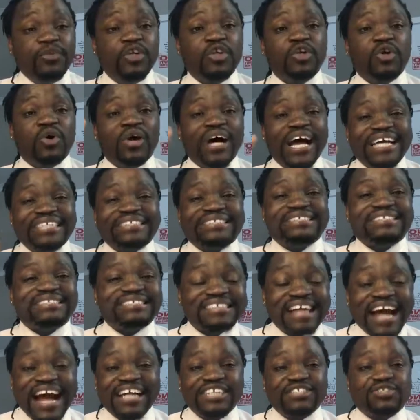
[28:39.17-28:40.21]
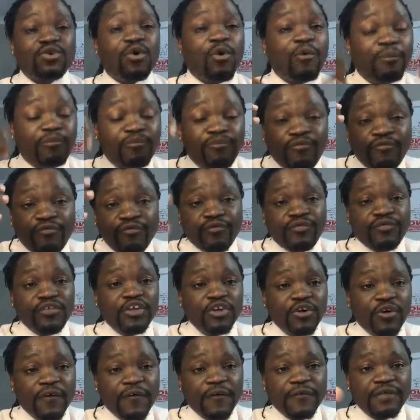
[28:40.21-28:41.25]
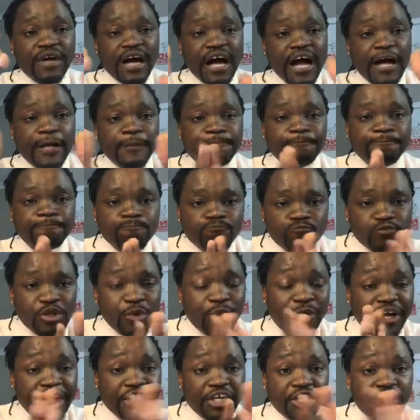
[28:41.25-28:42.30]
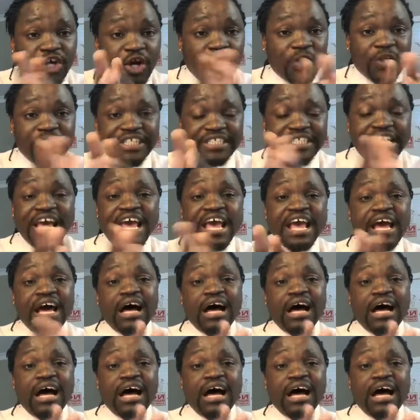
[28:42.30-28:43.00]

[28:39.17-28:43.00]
you know exercise or you know um, what do you call it?